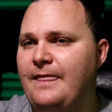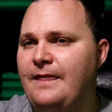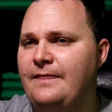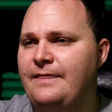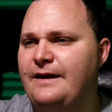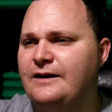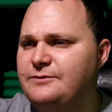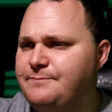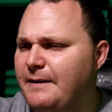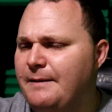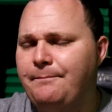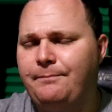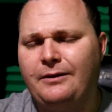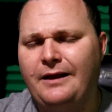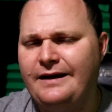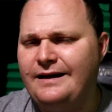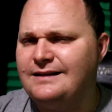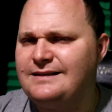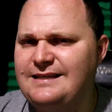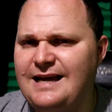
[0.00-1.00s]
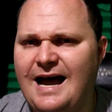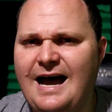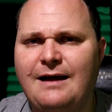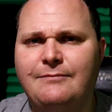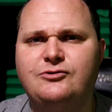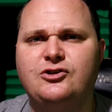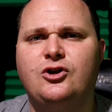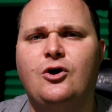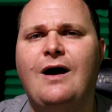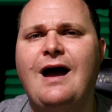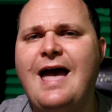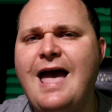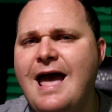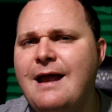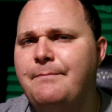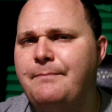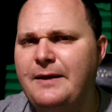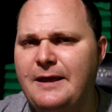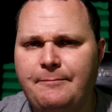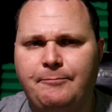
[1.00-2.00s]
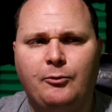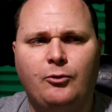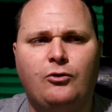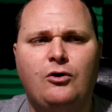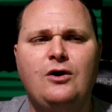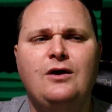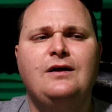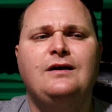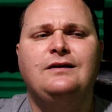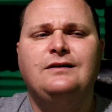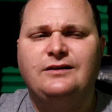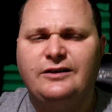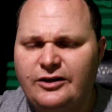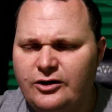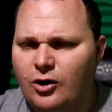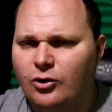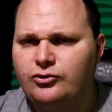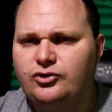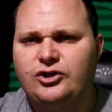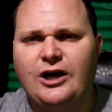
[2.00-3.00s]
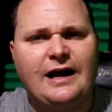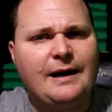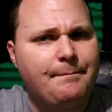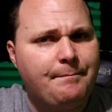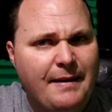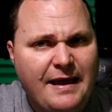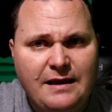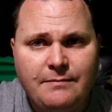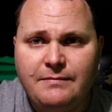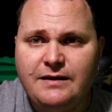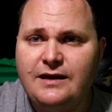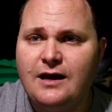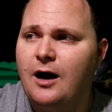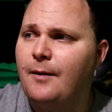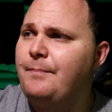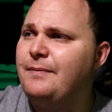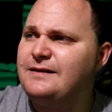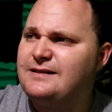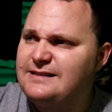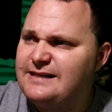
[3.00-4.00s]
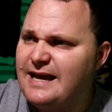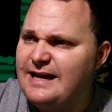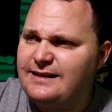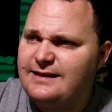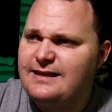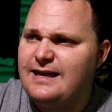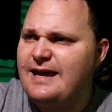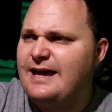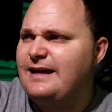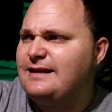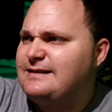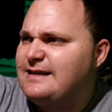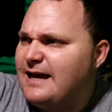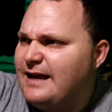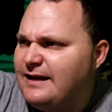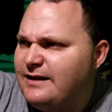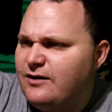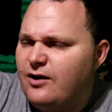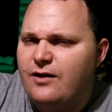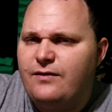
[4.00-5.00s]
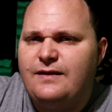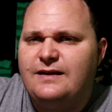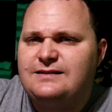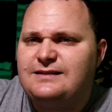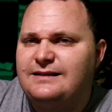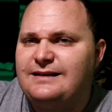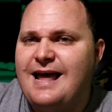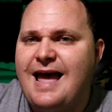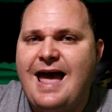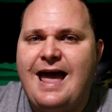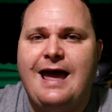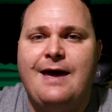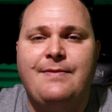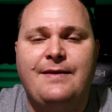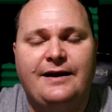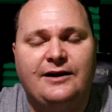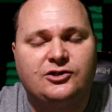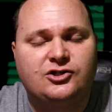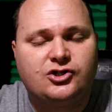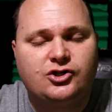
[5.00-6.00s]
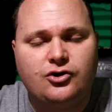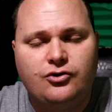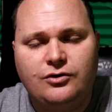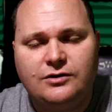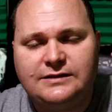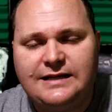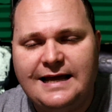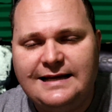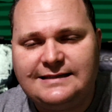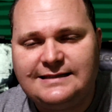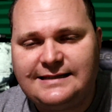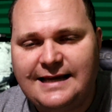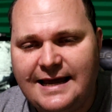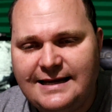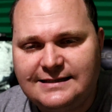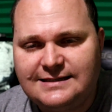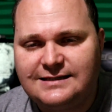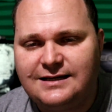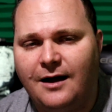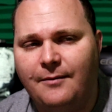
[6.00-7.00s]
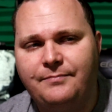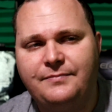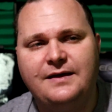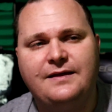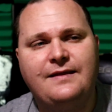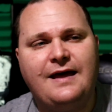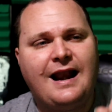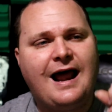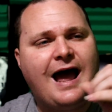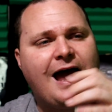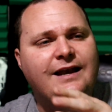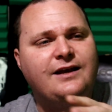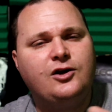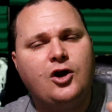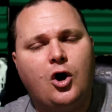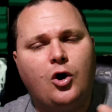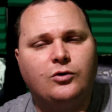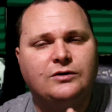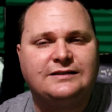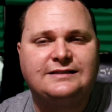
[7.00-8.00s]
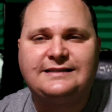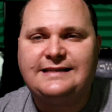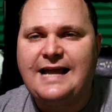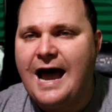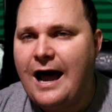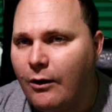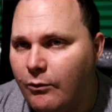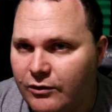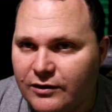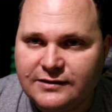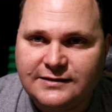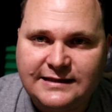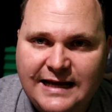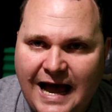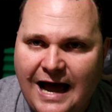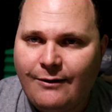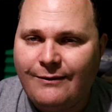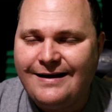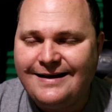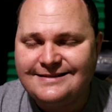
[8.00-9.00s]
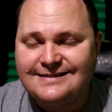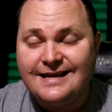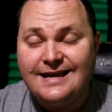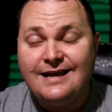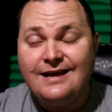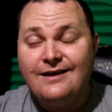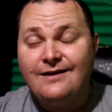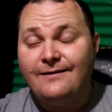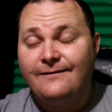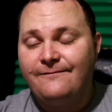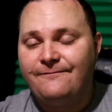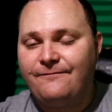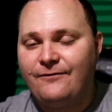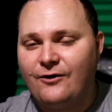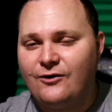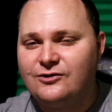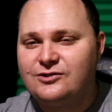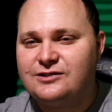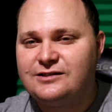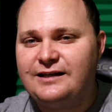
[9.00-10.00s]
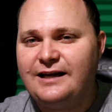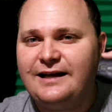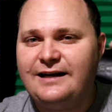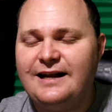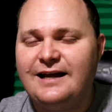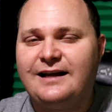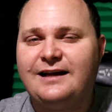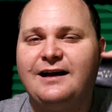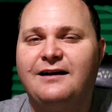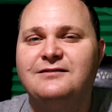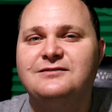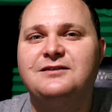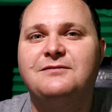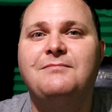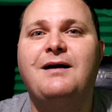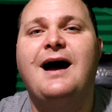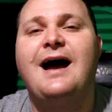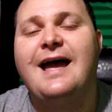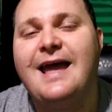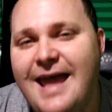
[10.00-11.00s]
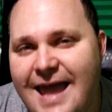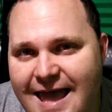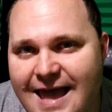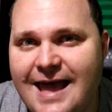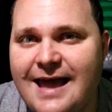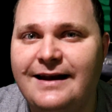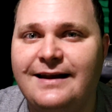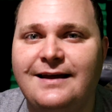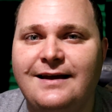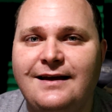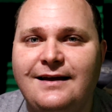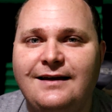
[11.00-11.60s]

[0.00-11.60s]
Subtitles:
there's been plenty of times, you know, I had people, you know, try to bait me up and say things and this and that. And then as soon as they say something that I know is sour and sideways, first thing that comes to my head,